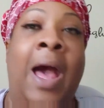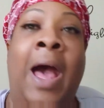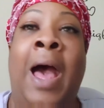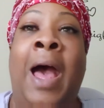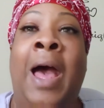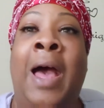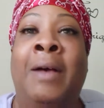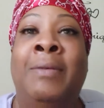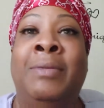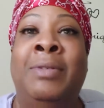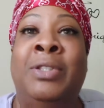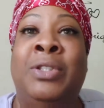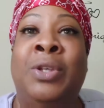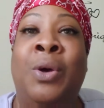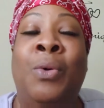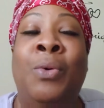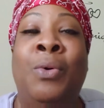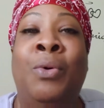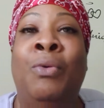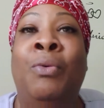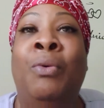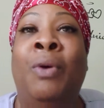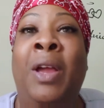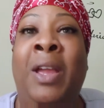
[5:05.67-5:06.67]
I am
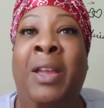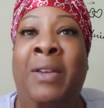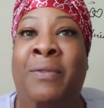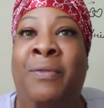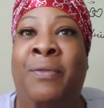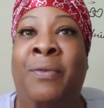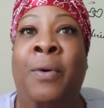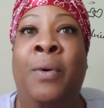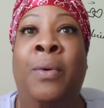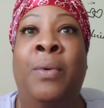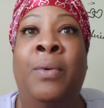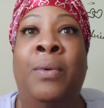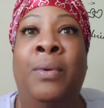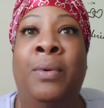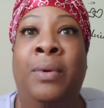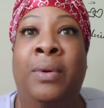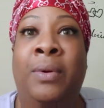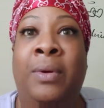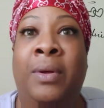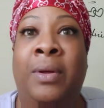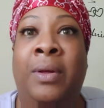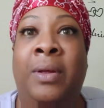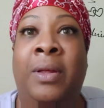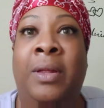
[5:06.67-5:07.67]
so grateful
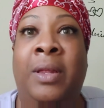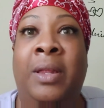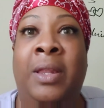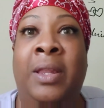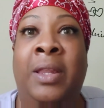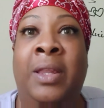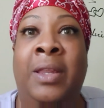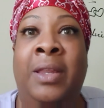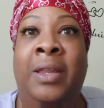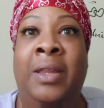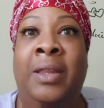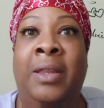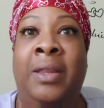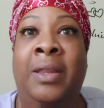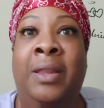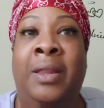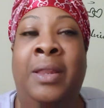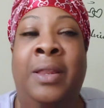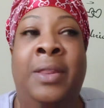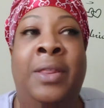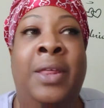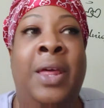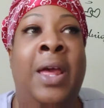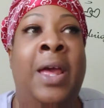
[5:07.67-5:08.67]

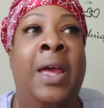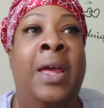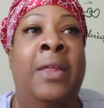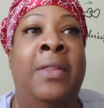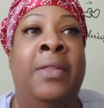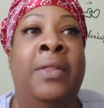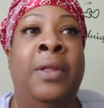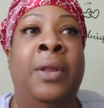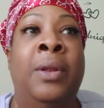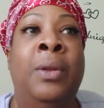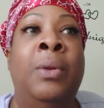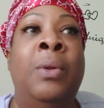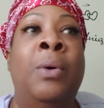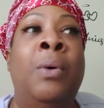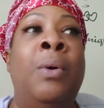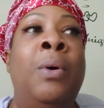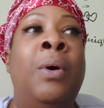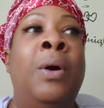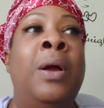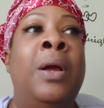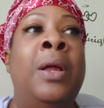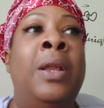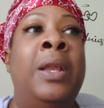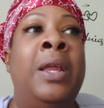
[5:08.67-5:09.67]
that the
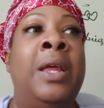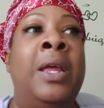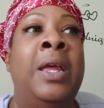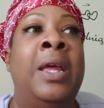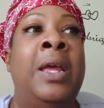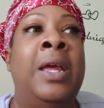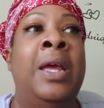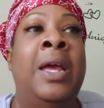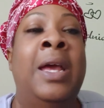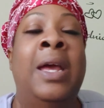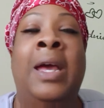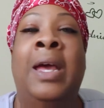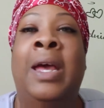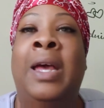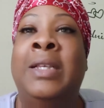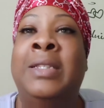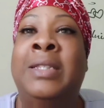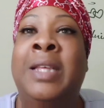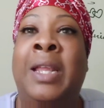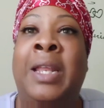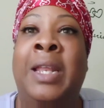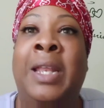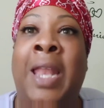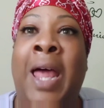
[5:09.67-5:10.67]
Lord
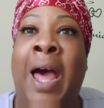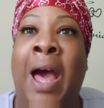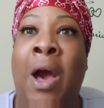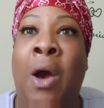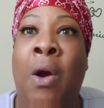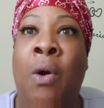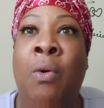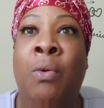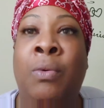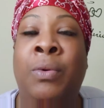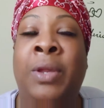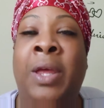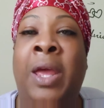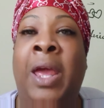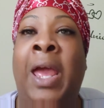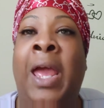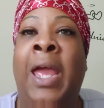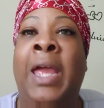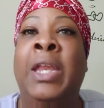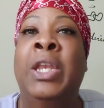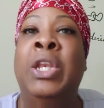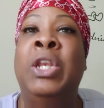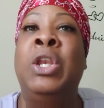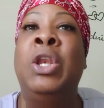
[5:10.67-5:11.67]
has allowed
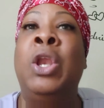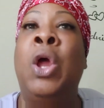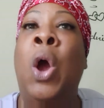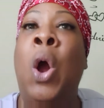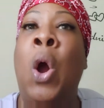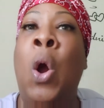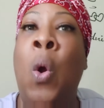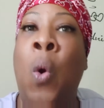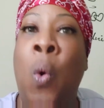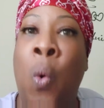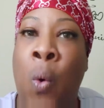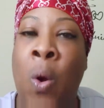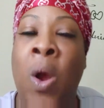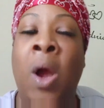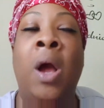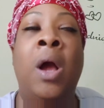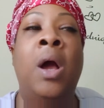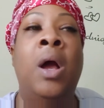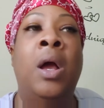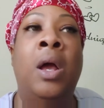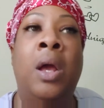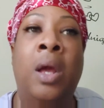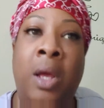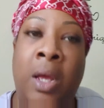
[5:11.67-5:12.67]
a no
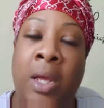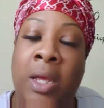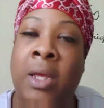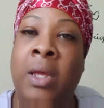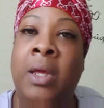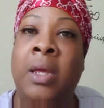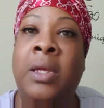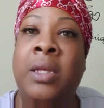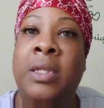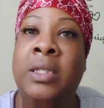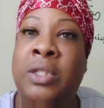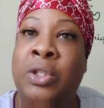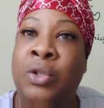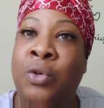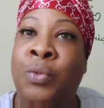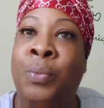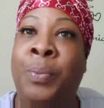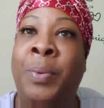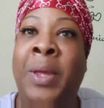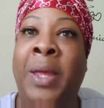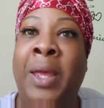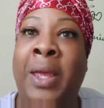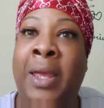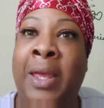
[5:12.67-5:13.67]
to
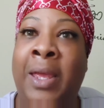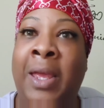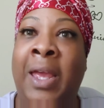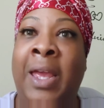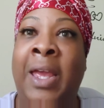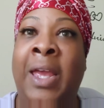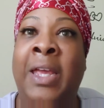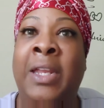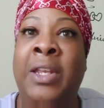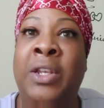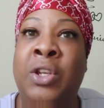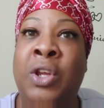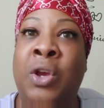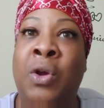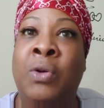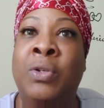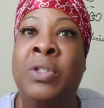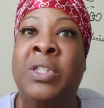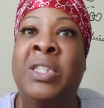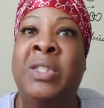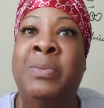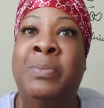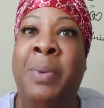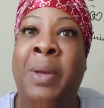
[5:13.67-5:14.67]
be in
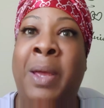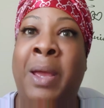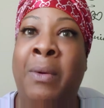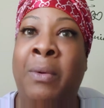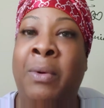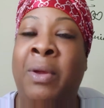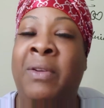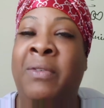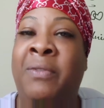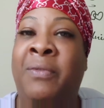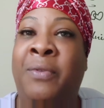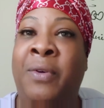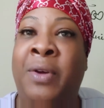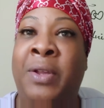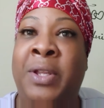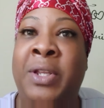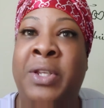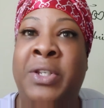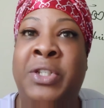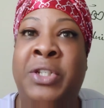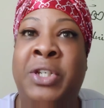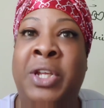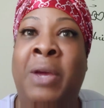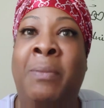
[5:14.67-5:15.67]
your spirit for
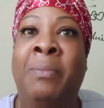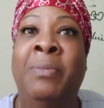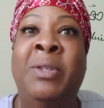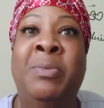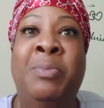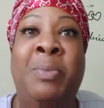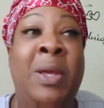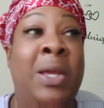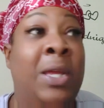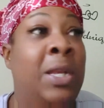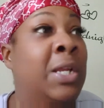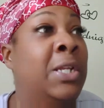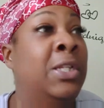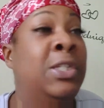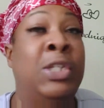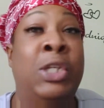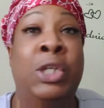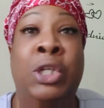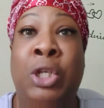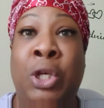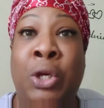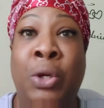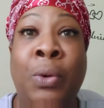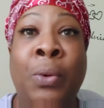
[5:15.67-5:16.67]
this year. I'm speaking it
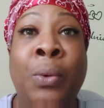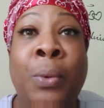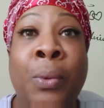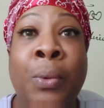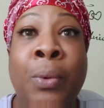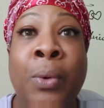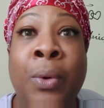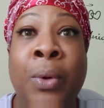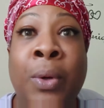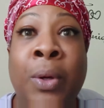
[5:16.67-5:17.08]
to you.